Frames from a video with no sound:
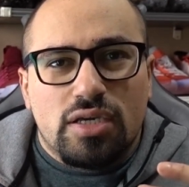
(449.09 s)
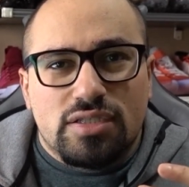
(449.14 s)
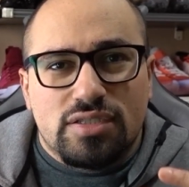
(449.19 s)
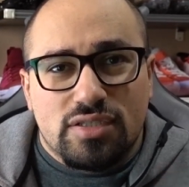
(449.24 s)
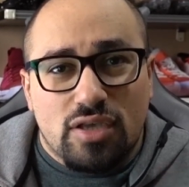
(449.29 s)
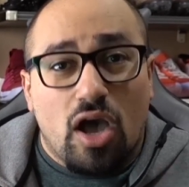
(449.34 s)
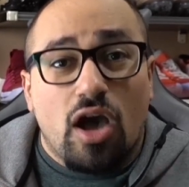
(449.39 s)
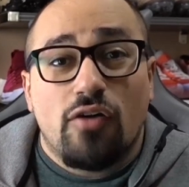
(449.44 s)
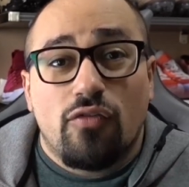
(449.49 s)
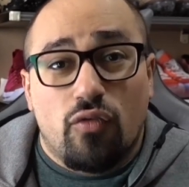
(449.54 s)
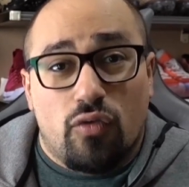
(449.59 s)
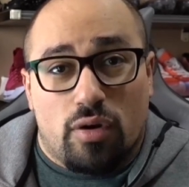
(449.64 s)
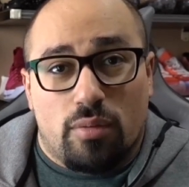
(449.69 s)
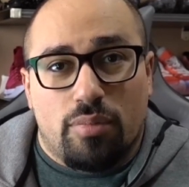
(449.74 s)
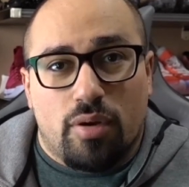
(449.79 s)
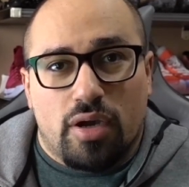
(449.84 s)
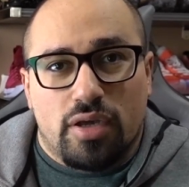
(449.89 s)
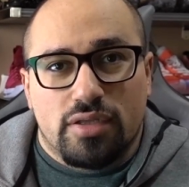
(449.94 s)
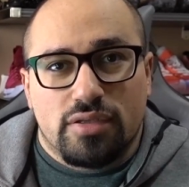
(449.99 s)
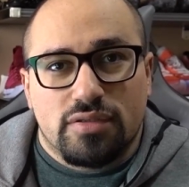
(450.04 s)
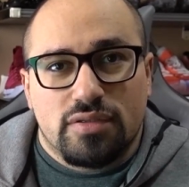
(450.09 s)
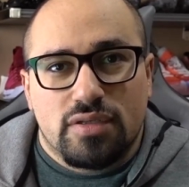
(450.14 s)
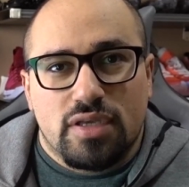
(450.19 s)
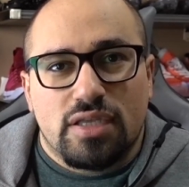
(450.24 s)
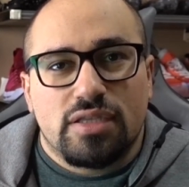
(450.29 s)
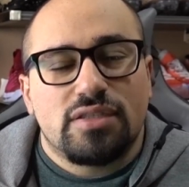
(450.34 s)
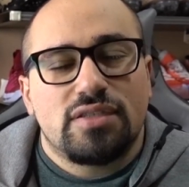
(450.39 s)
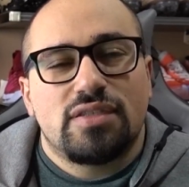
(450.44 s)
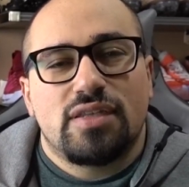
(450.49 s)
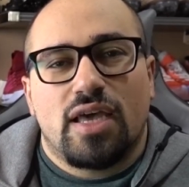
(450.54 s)
software buttons
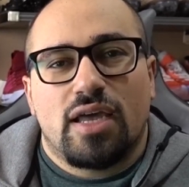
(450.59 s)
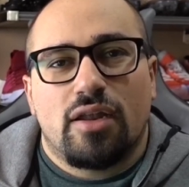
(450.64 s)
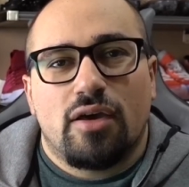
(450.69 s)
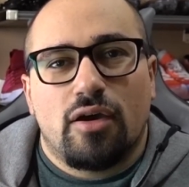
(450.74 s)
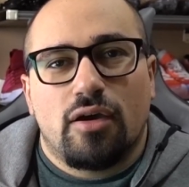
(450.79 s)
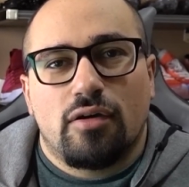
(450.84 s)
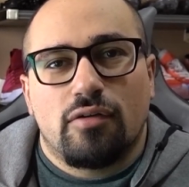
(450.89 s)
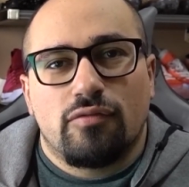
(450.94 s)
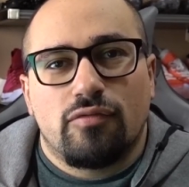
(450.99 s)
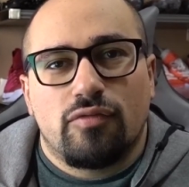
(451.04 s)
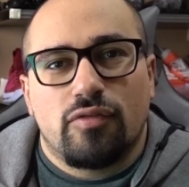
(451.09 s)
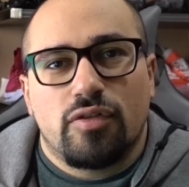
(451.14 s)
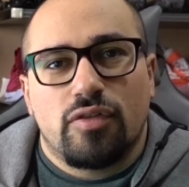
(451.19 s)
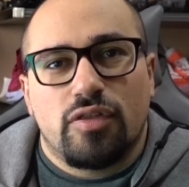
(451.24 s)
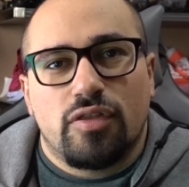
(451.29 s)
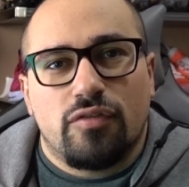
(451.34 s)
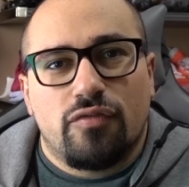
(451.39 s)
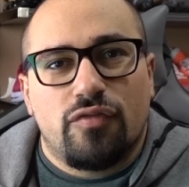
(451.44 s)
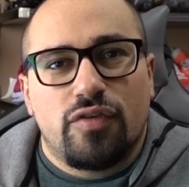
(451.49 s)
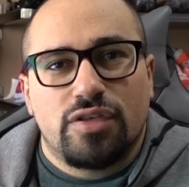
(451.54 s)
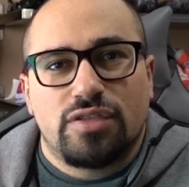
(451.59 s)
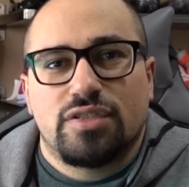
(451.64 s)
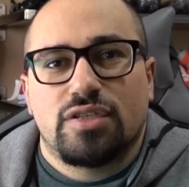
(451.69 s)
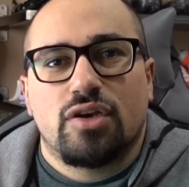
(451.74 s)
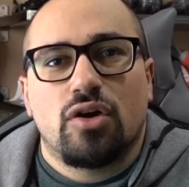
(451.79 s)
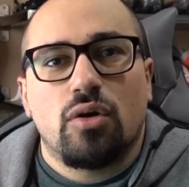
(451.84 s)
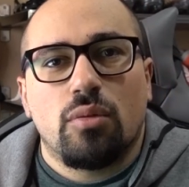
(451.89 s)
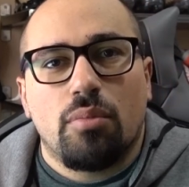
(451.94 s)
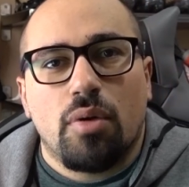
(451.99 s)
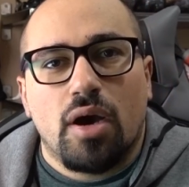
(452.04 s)
instead of the
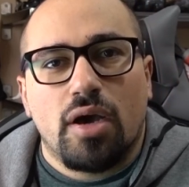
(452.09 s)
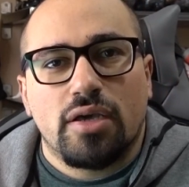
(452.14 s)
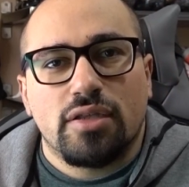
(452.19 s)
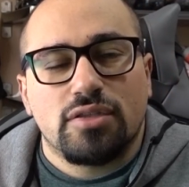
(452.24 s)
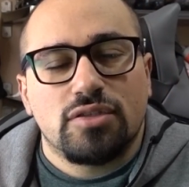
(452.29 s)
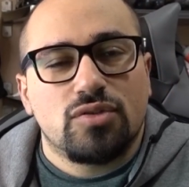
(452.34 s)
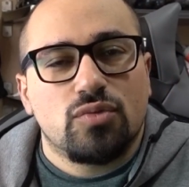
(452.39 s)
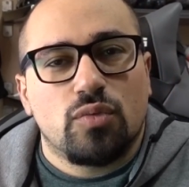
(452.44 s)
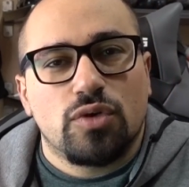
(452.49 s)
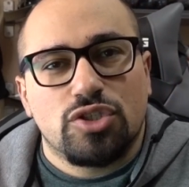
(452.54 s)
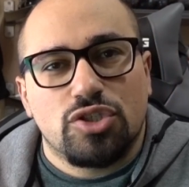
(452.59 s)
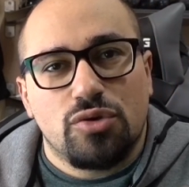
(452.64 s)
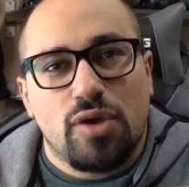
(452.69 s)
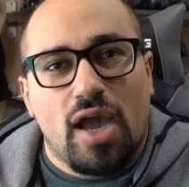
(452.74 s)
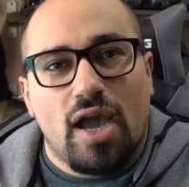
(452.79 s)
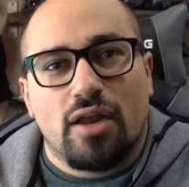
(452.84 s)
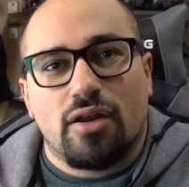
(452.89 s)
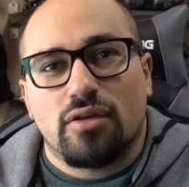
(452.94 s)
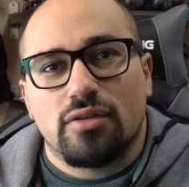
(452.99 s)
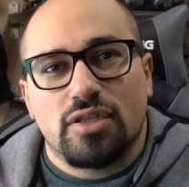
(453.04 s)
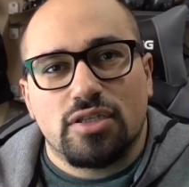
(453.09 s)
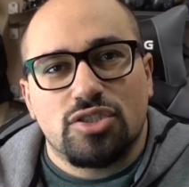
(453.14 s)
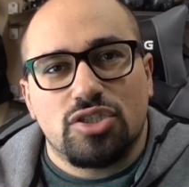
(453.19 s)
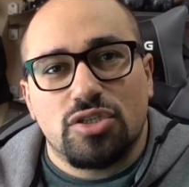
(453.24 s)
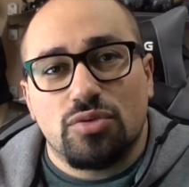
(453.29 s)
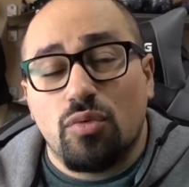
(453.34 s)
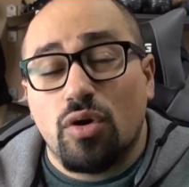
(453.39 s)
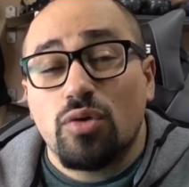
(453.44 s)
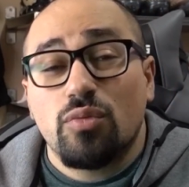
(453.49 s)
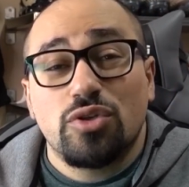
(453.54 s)
physical buttons which you had on the
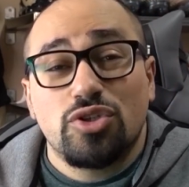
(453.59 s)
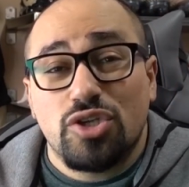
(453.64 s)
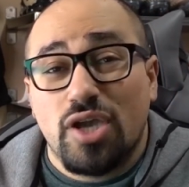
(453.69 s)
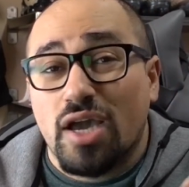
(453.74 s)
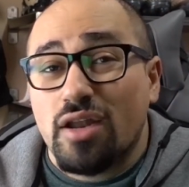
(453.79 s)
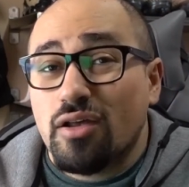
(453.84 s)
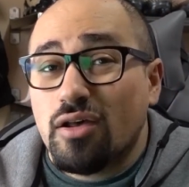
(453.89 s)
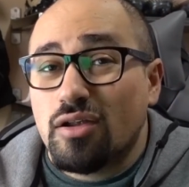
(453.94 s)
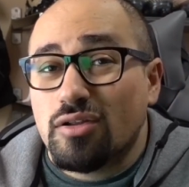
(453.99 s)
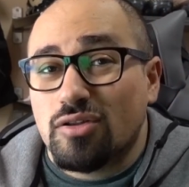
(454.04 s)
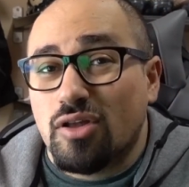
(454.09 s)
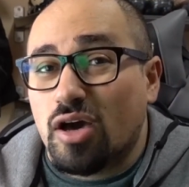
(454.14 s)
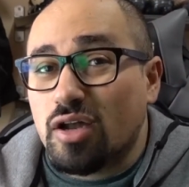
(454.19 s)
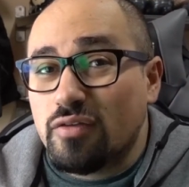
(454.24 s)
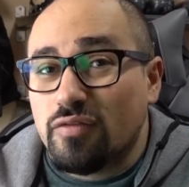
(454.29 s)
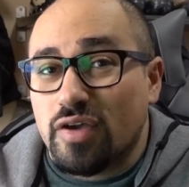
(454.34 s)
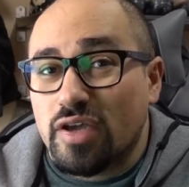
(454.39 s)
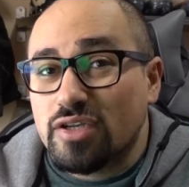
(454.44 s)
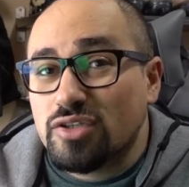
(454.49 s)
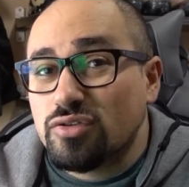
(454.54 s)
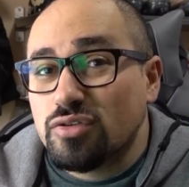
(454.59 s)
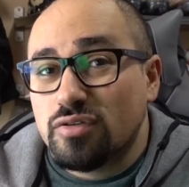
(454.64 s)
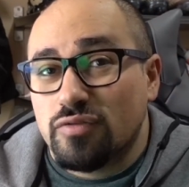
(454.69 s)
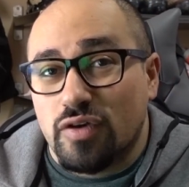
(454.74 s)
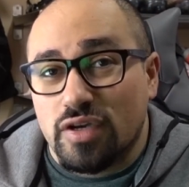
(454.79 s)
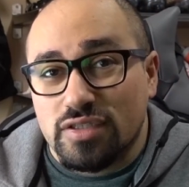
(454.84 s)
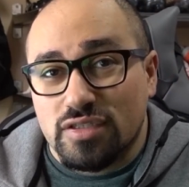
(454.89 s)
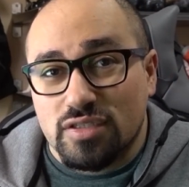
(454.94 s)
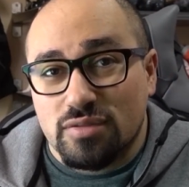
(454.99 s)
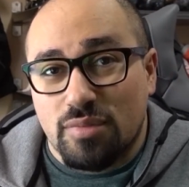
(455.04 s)
G1, which you had on a lot of Android
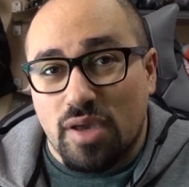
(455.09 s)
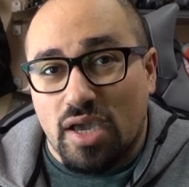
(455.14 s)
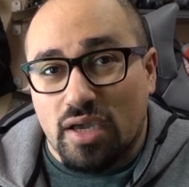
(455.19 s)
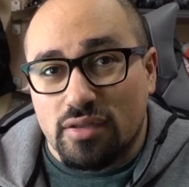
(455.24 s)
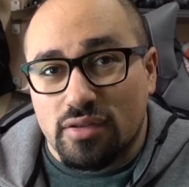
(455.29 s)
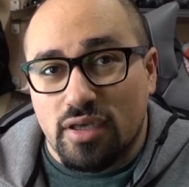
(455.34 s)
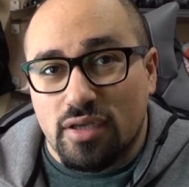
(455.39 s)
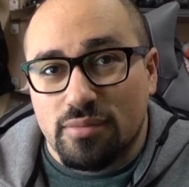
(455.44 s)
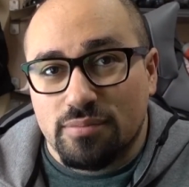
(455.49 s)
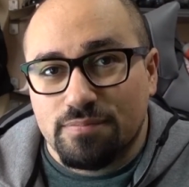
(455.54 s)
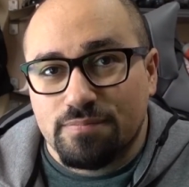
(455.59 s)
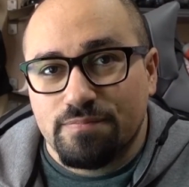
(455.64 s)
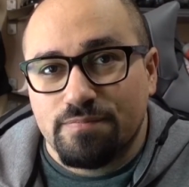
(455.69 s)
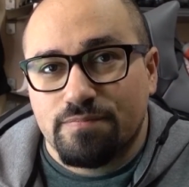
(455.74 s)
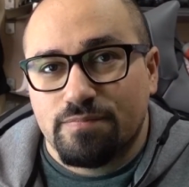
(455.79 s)
devices back then.